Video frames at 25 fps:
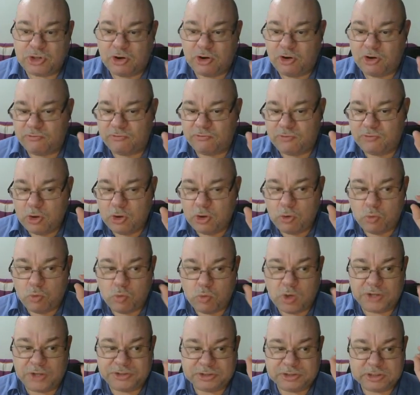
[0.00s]
of
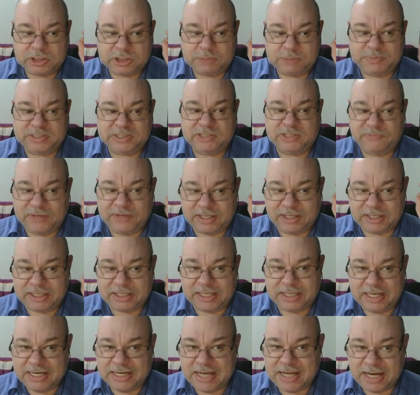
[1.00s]
what specific
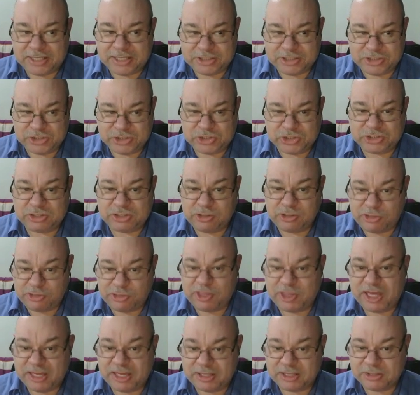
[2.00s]
Kineticist
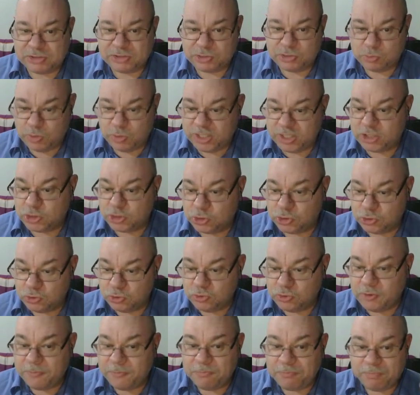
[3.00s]
things we
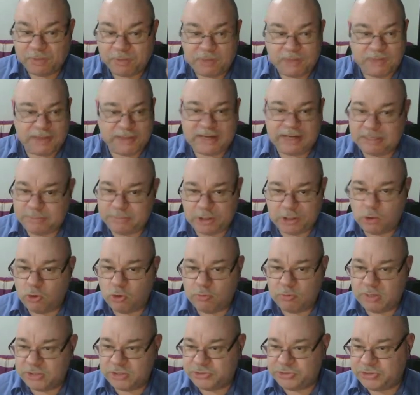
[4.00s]
do, they're going to be
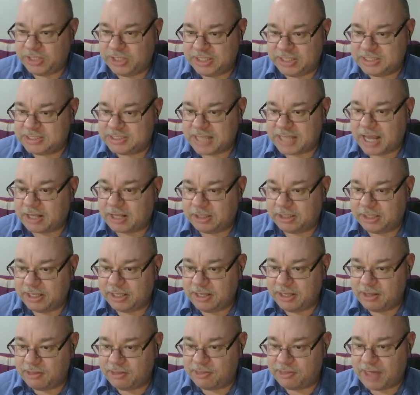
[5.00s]
almost
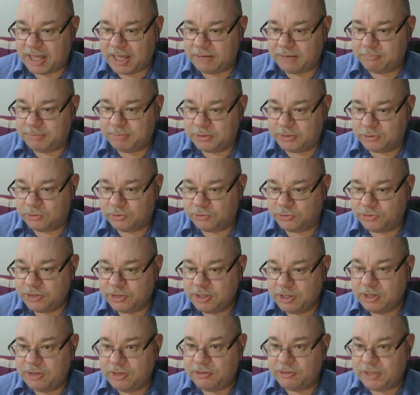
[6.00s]
exactly that build.
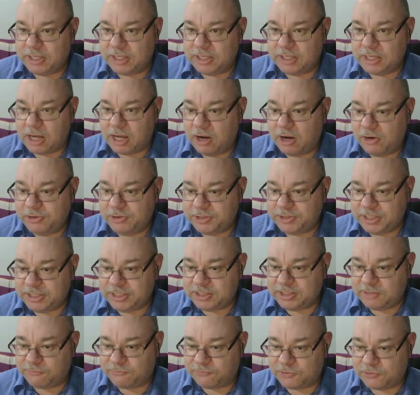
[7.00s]
The only
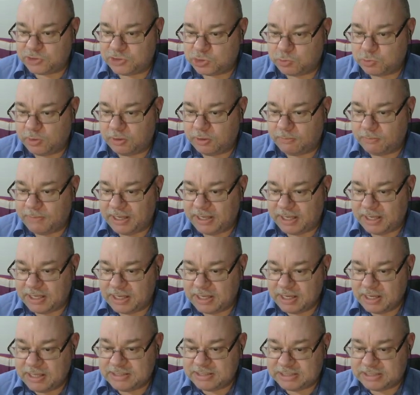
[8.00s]
difference will
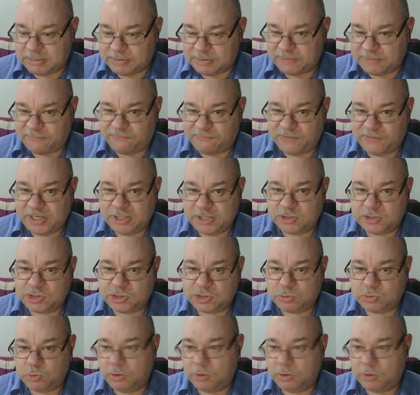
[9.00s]
be some of the feats